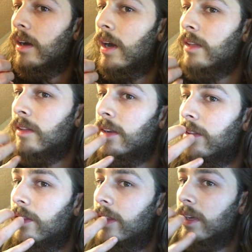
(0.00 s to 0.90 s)
I let
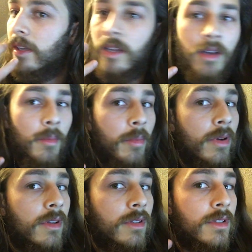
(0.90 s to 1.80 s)
it thicken up
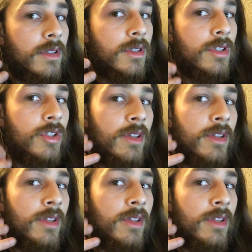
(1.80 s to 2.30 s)
so